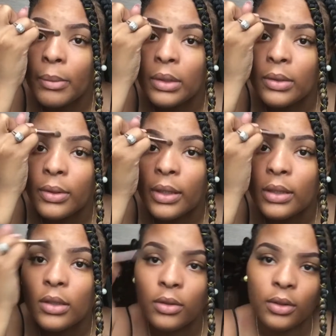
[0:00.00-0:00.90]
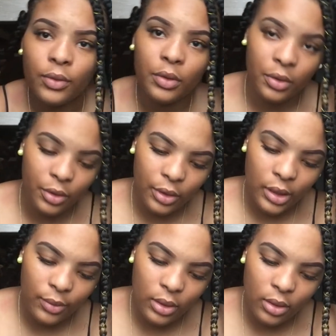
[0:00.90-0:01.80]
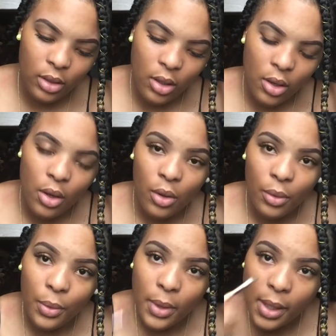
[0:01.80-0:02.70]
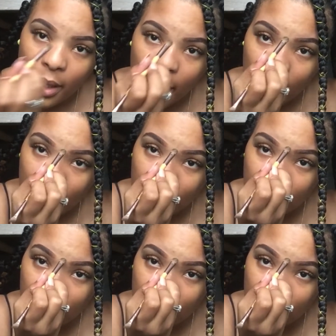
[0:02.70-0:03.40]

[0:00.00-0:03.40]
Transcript: women's rights or if you agree with what I